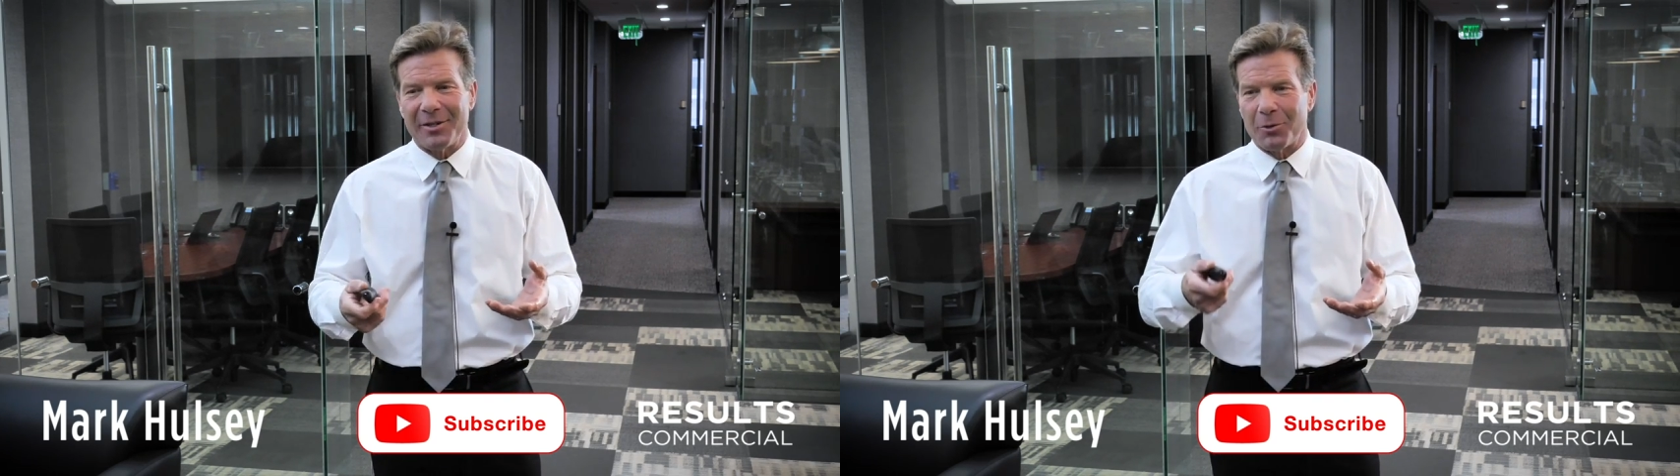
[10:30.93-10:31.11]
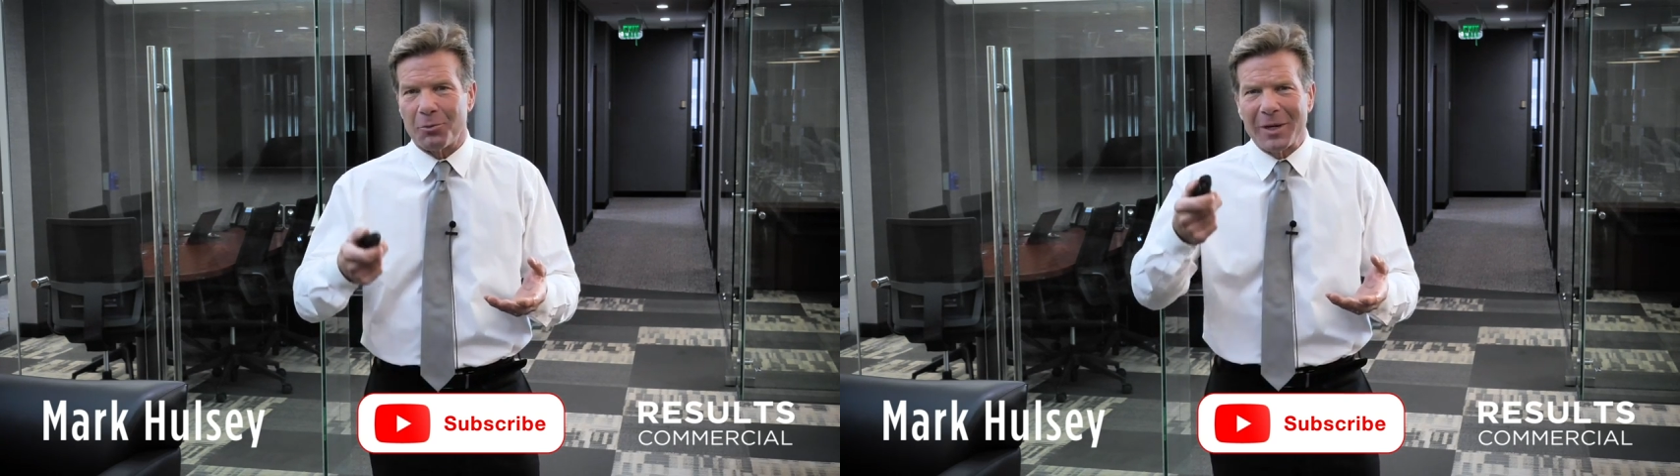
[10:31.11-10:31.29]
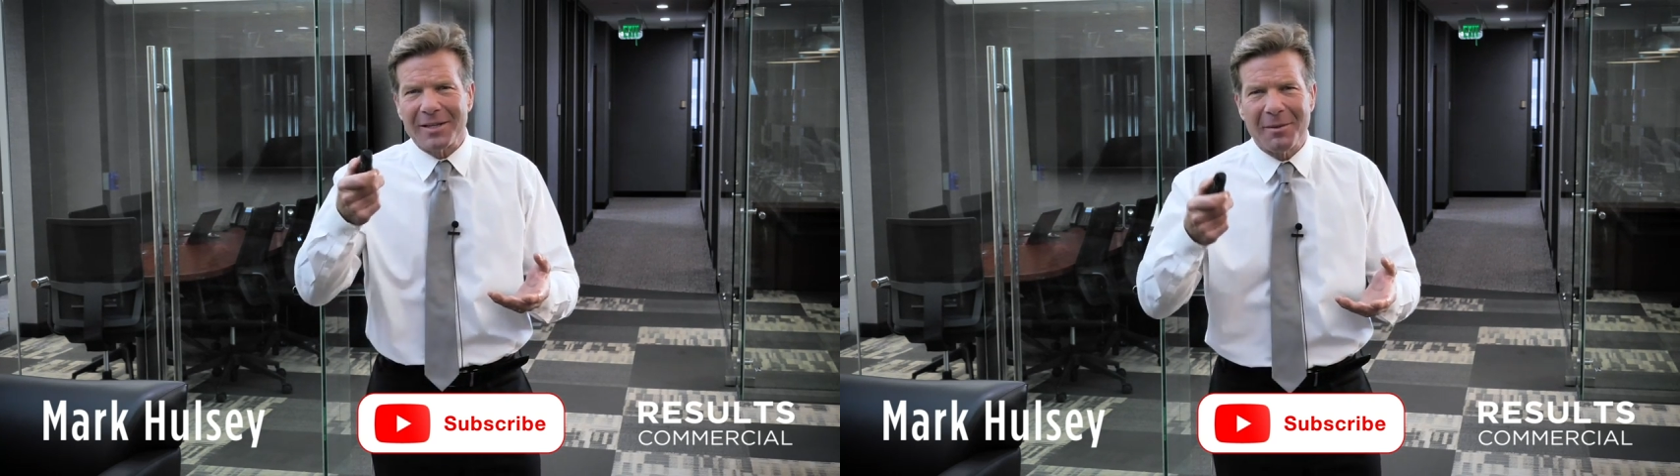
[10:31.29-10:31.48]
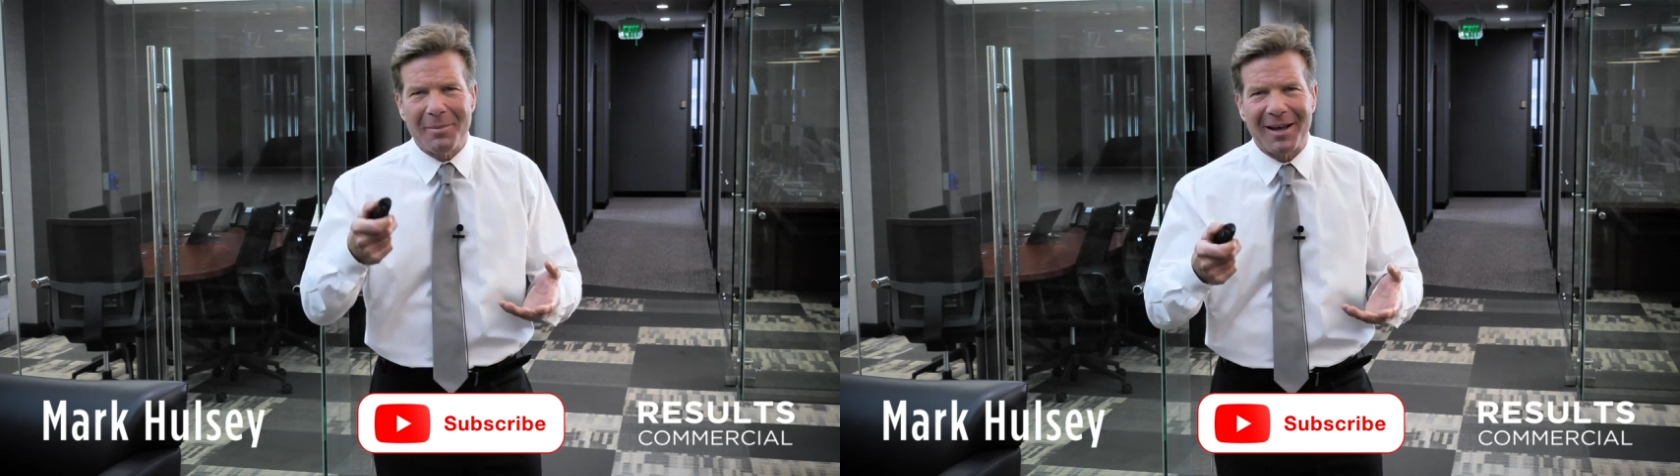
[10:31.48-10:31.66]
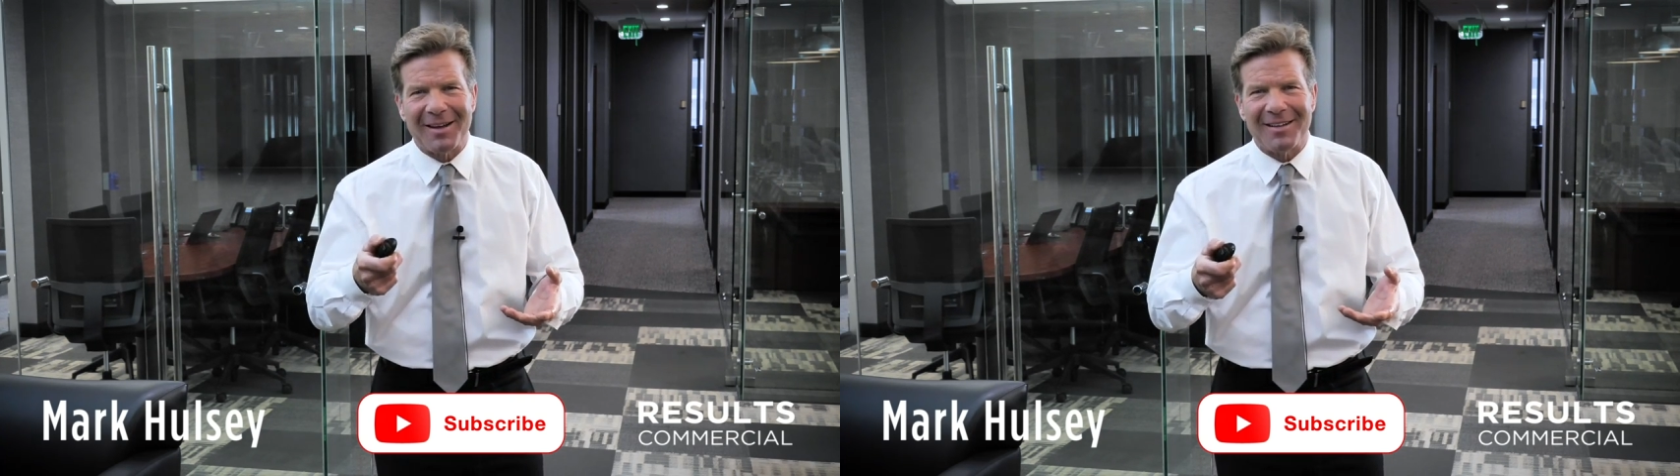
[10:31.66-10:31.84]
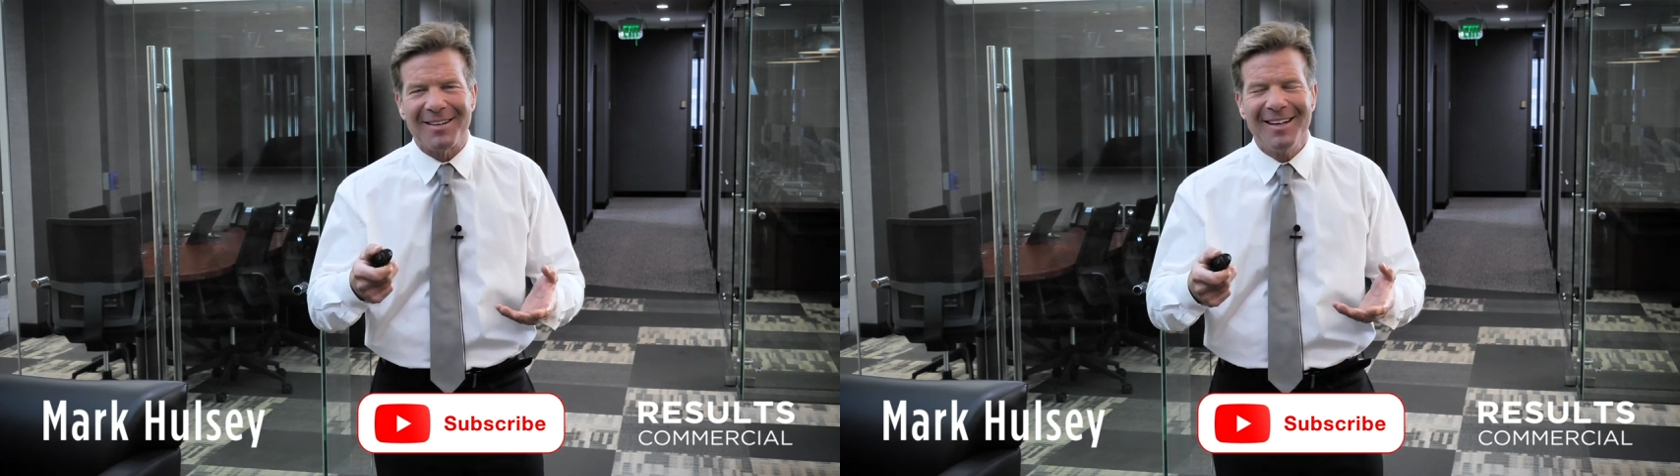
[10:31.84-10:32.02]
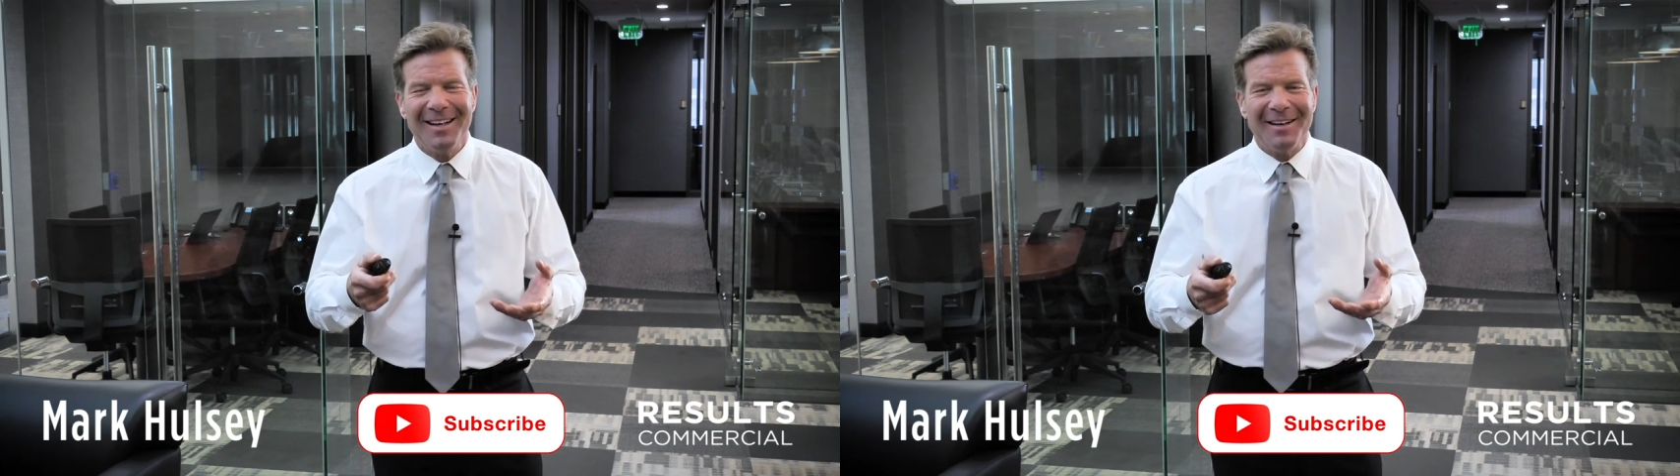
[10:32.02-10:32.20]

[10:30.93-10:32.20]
you know, ring the bell,